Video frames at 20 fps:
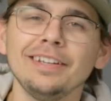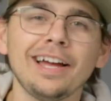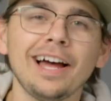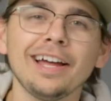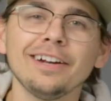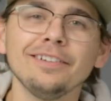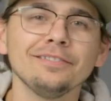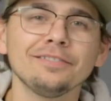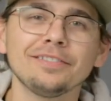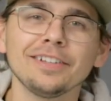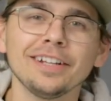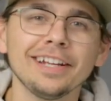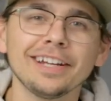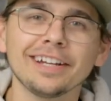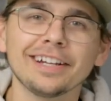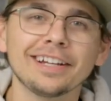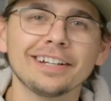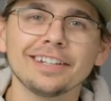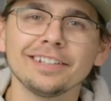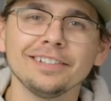I don't feel
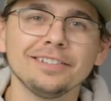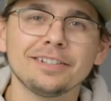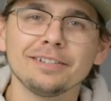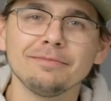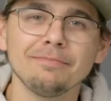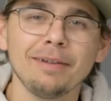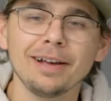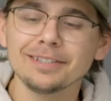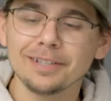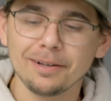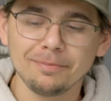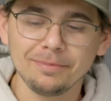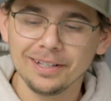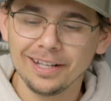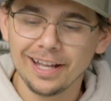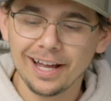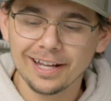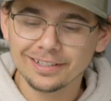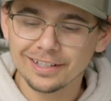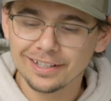like you can mess up a
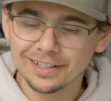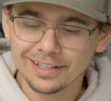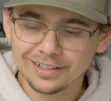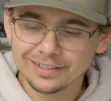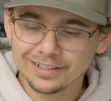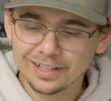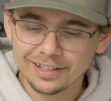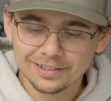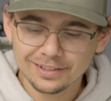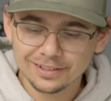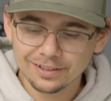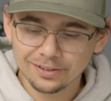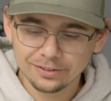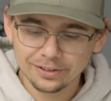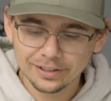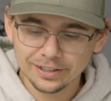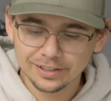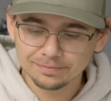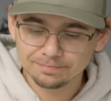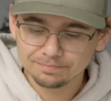latte. That tastes so
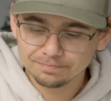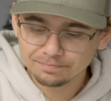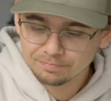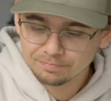good.